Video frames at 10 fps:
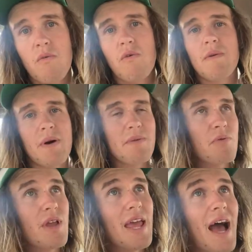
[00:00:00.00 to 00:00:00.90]
when
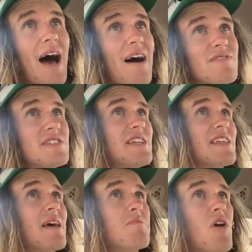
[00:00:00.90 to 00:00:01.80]
people get
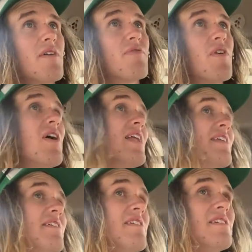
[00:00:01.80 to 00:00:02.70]
harvesting, they might find
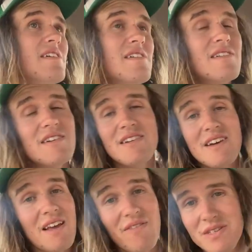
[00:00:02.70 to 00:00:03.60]

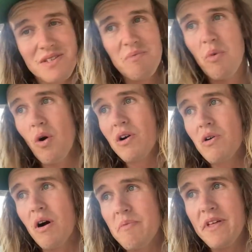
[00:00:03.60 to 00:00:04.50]
even some more
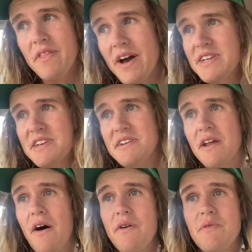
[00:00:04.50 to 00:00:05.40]
crop that they didn't
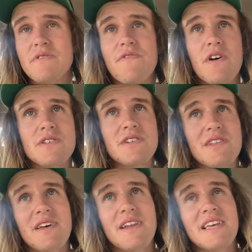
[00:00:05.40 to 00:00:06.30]
know was
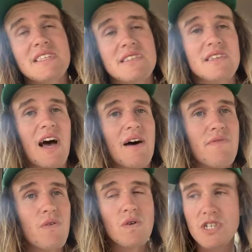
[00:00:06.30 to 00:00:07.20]
frosted that is,
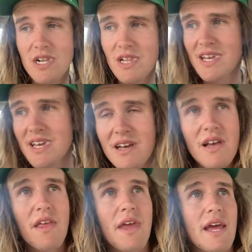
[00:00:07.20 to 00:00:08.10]
unfortunately.
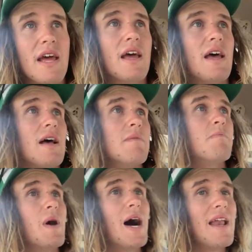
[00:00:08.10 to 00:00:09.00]

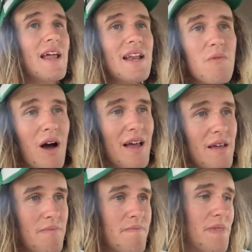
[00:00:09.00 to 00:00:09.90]
But
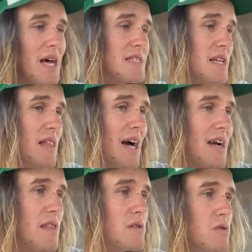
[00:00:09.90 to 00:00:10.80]
anyway, that's the
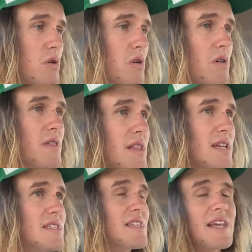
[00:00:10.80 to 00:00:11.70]
luck of the draw.
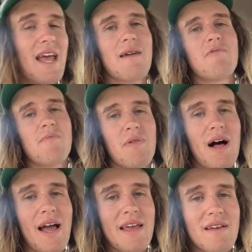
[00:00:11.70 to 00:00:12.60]
It's the game we
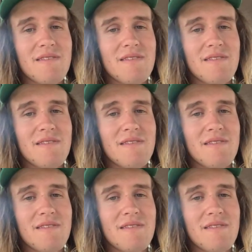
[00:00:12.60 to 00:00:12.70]
play.